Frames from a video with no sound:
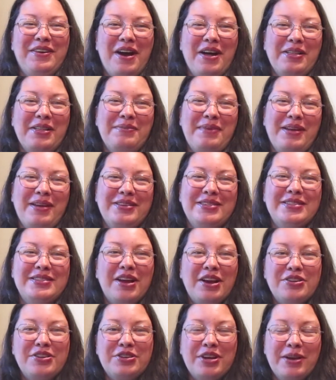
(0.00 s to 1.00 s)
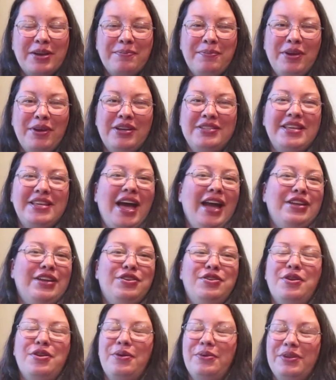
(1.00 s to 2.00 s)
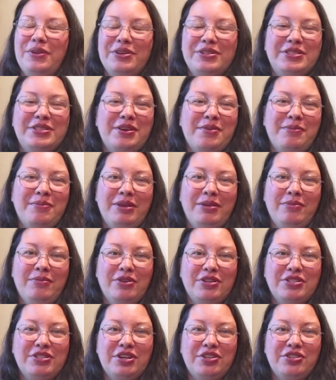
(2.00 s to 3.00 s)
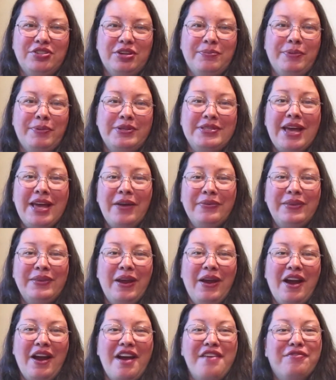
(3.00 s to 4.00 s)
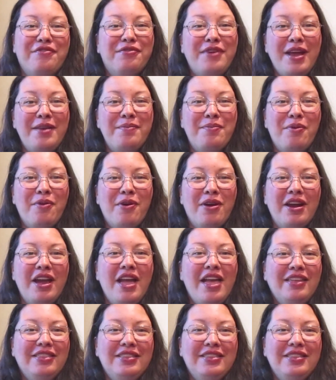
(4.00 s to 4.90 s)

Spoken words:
all about Star Trek books. I know there's so many more Star Trek books out there. I've read more.